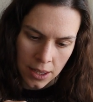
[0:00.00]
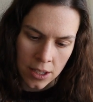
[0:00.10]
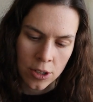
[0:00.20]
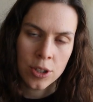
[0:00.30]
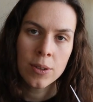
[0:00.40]

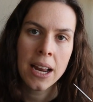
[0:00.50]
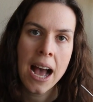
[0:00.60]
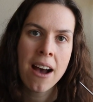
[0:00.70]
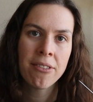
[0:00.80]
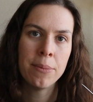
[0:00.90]
These are two and a
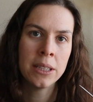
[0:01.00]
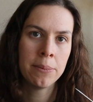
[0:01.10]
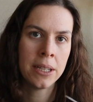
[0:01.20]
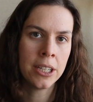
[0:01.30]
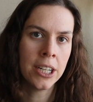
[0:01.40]
half
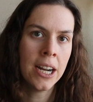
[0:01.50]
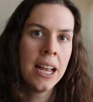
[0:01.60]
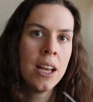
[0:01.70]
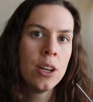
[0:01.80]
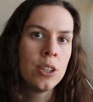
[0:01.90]
millimeter.
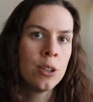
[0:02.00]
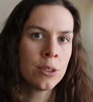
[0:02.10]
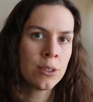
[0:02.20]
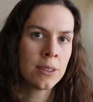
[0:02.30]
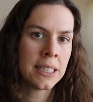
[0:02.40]

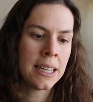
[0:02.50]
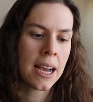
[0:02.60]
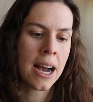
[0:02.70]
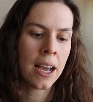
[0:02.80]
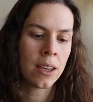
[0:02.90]
Usually
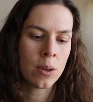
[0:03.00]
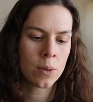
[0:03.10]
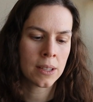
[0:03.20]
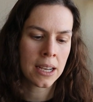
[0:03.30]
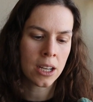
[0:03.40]
I
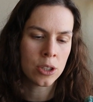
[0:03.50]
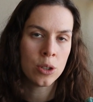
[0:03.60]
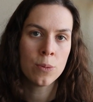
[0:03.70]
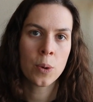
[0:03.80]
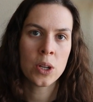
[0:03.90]
use like a
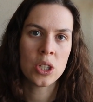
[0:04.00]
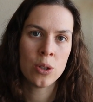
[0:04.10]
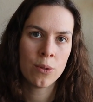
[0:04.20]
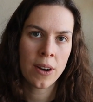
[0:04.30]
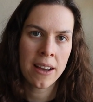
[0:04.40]

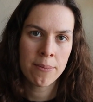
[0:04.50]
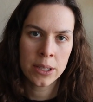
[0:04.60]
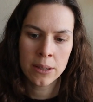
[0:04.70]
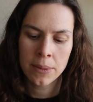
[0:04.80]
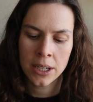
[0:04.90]
2.25
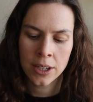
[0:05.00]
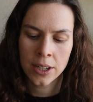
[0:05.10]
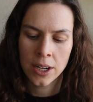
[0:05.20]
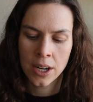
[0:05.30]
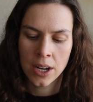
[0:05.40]

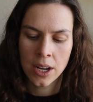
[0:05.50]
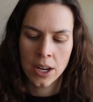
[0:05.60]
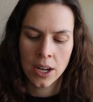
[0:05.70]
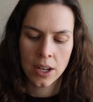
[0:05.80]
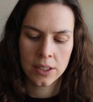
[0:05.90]
millimeter
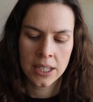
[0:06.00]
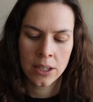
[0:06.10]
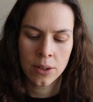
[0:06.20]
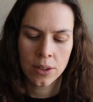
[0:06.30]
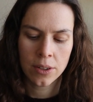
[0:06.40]

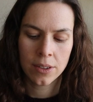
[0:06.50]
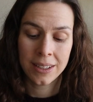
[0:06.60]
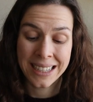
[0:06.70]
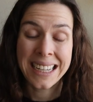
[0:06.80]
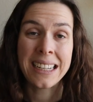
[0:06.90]
needle,
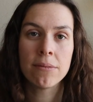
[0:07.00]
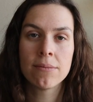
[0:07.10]
neat,